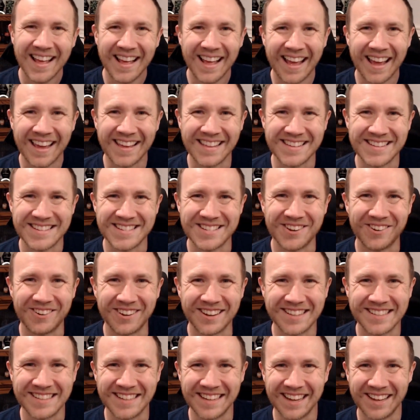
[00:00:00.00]
Hey, this is
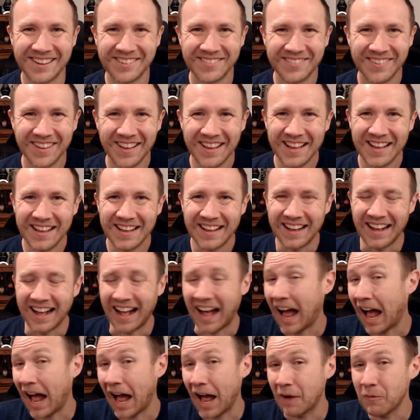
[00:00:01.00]
OXDF.
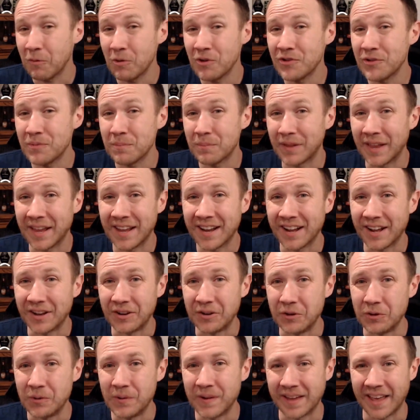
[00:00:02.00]
I wasn't planning
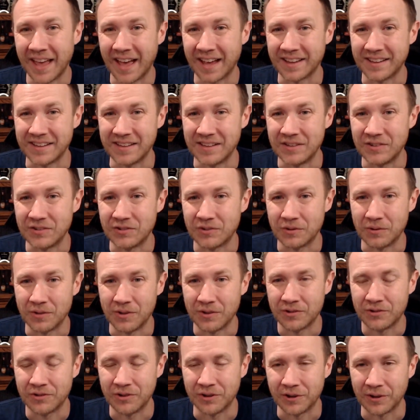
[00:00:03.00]
on doing Hacky Easter
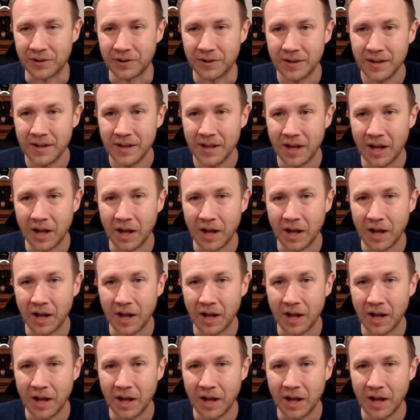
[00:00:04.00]
this year,